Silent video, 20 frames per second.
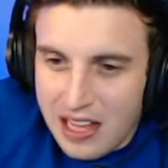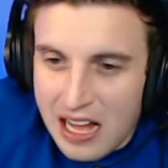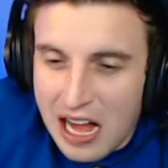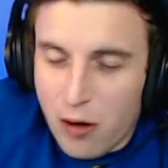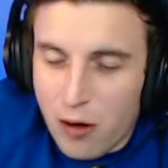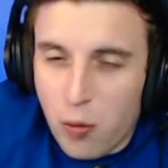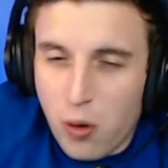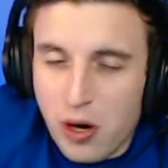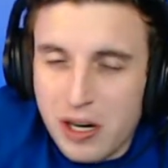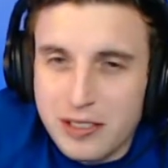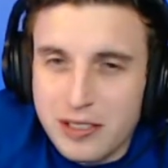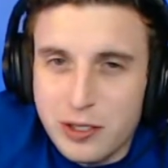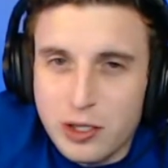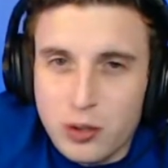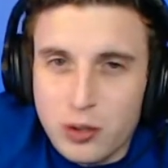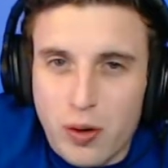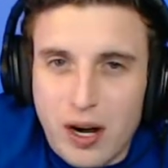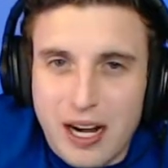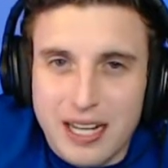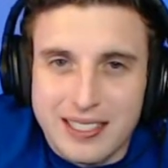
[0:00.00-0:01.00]
I want to do
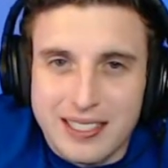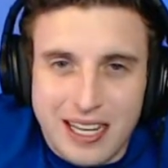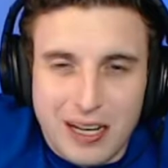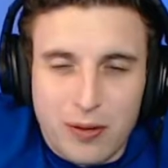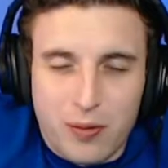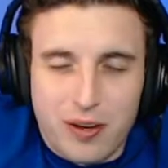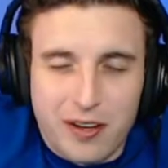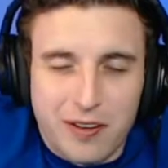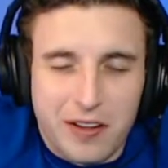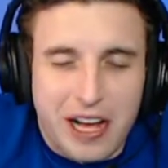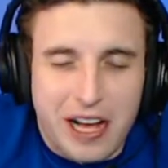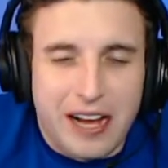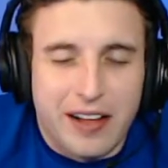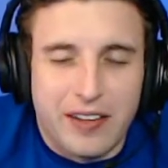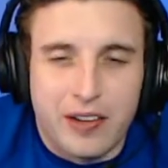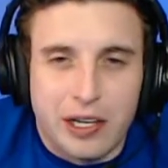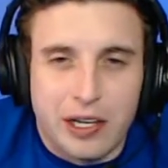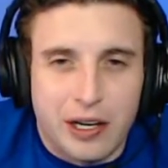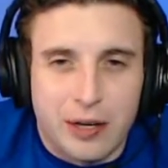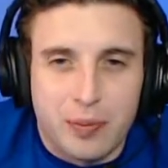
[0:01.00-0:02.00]
squats. I want. I,
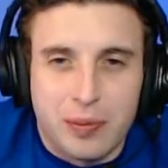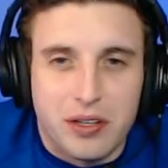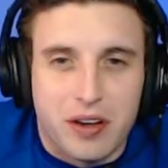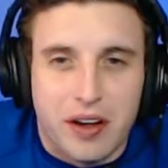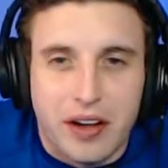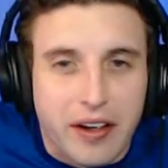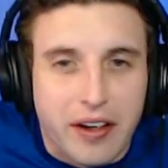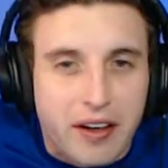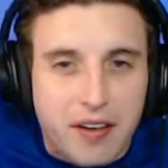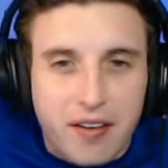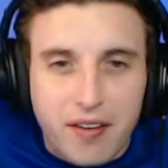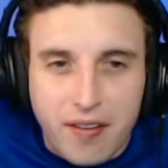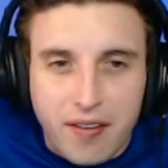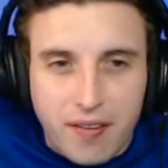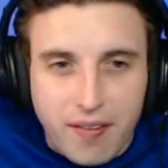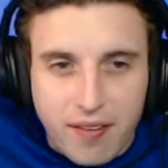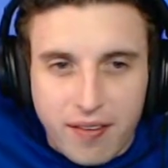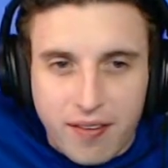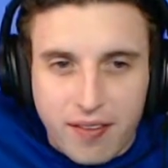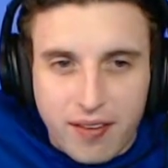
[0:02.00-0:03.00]
I'd be like,
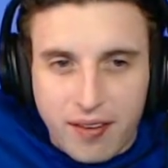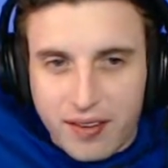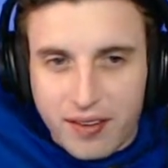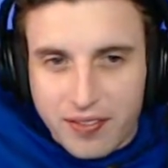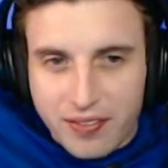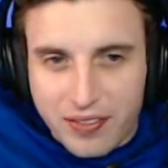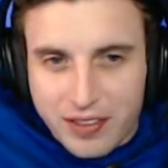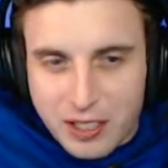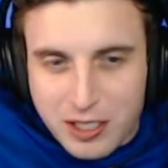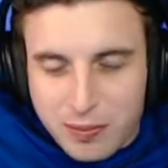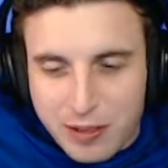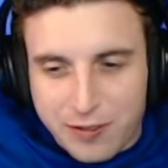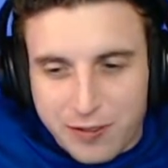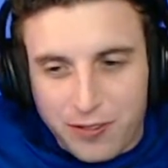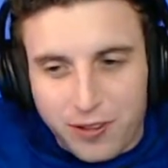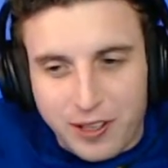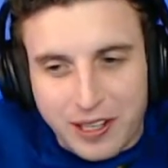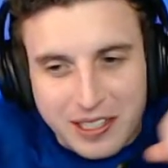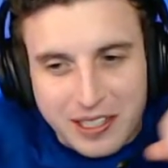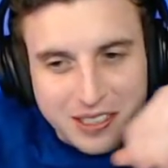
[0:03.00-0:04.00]
there's my
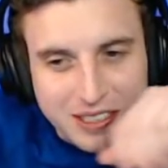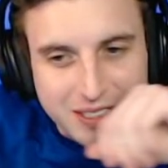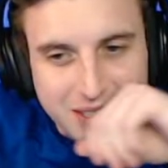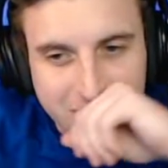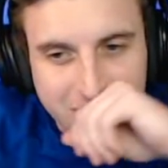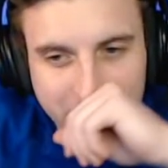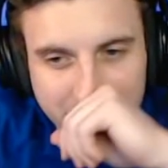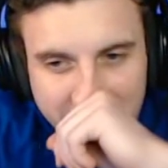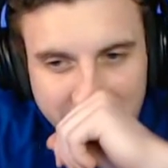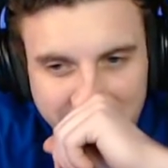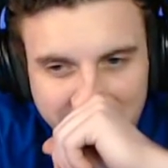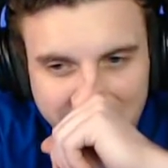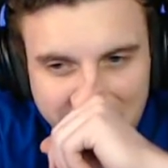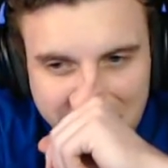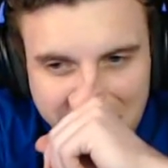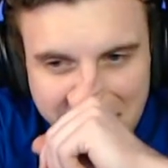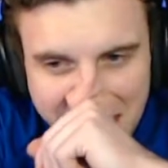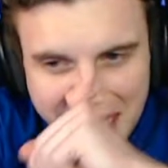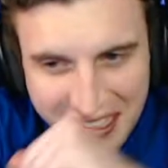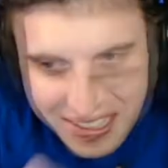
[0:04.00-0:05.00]
flex.
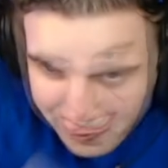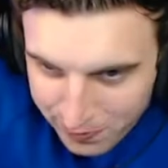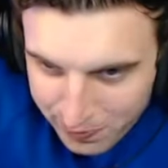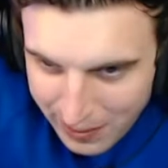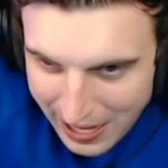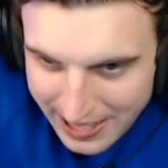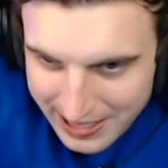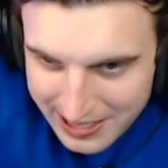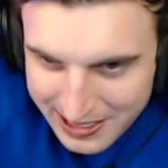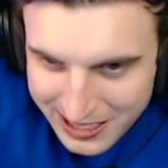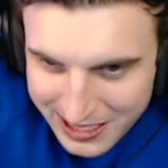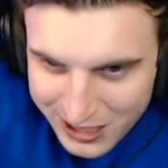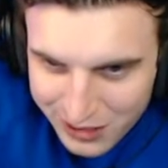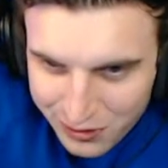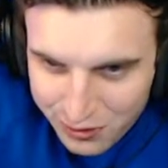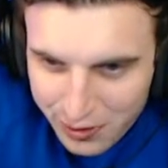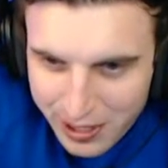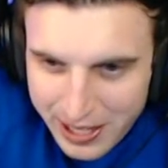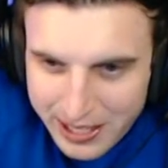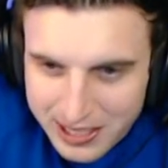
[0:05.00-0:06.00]
Baggy says
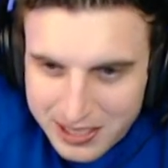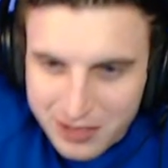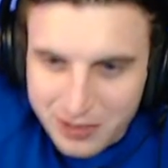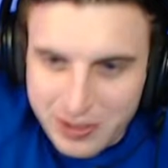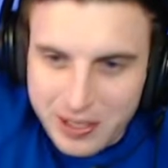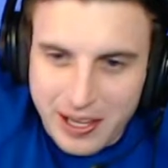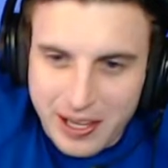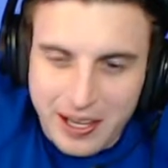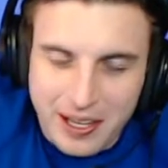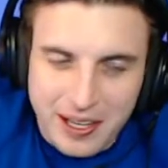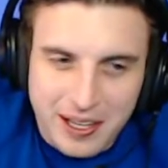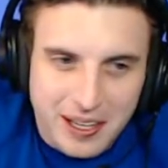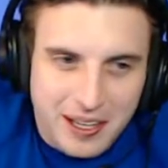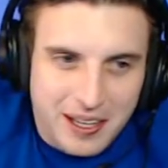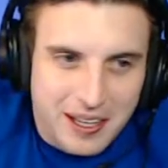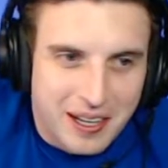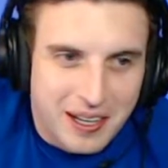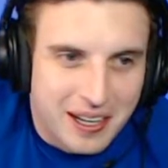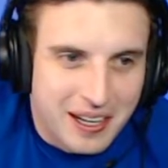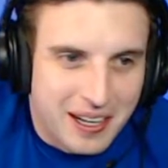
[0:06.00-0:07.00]
flex. Okay.
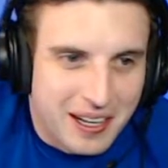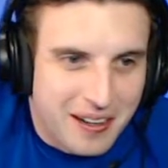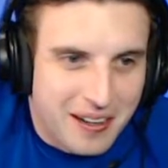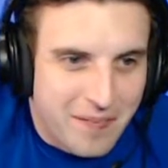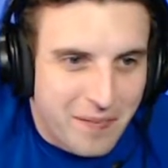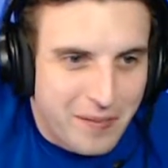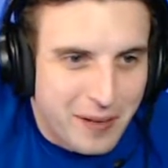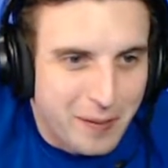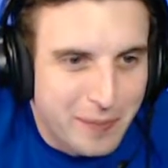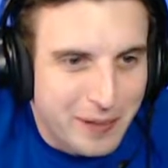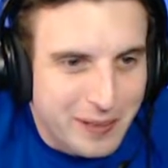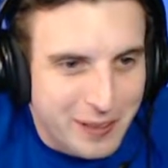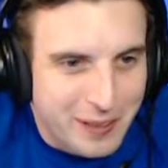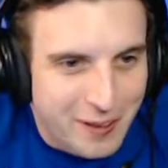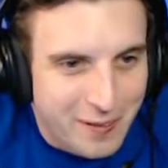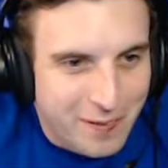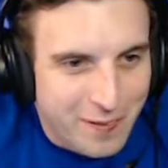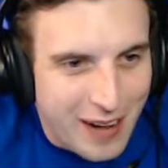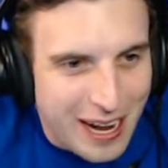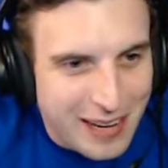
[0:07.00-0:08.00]
Double
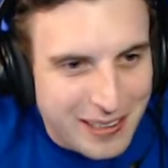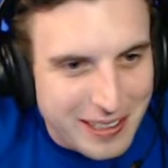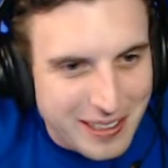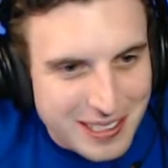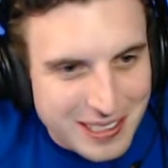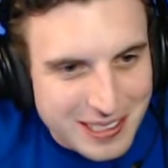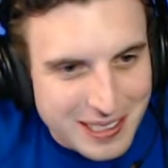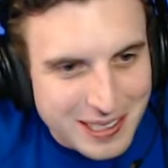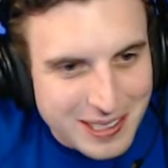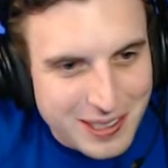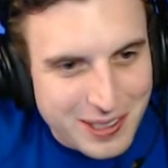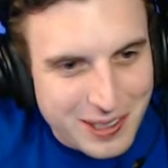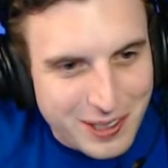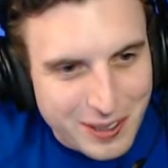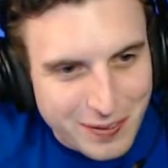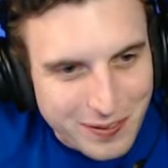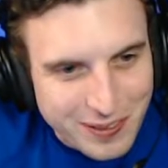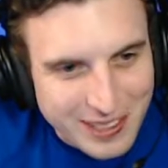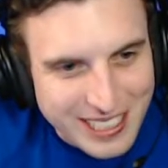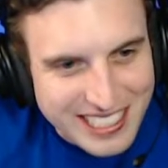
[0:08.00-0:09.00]
Bitcoin five dollars says
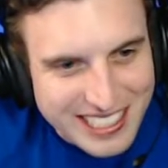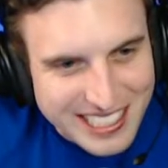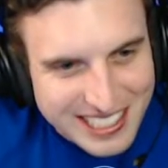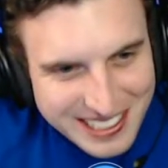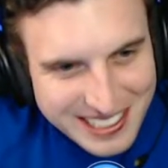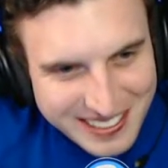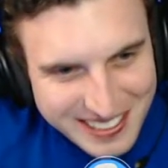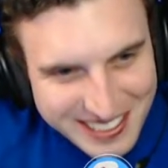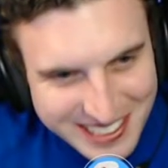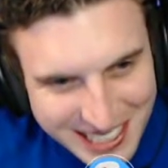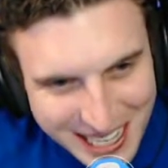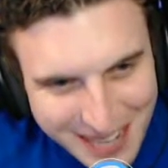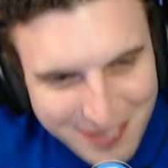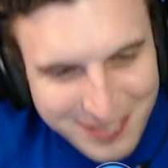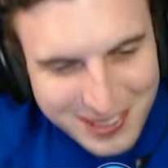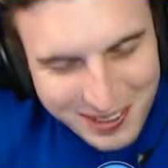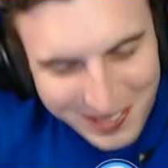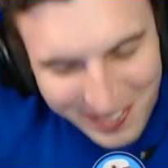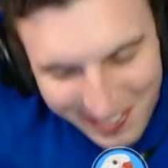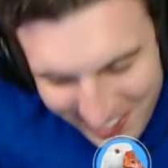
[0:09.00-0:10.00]
Drew Brees is a
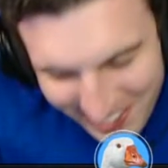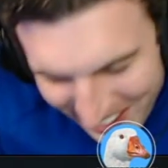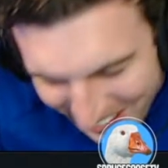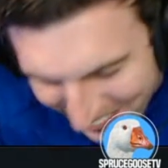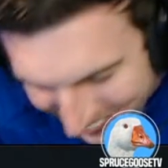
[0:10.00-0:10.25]
top twenty